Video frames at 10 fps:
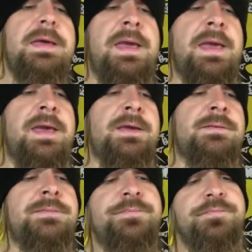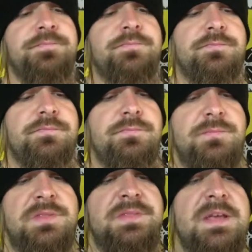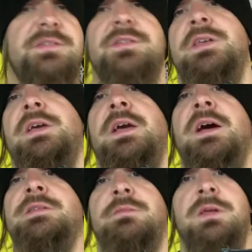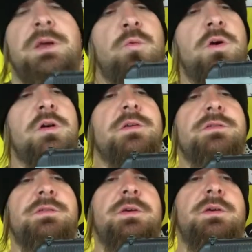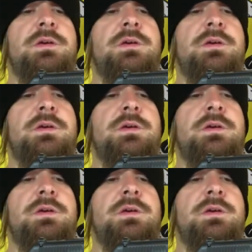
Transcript: And that's the thing, guys. I mean, it works.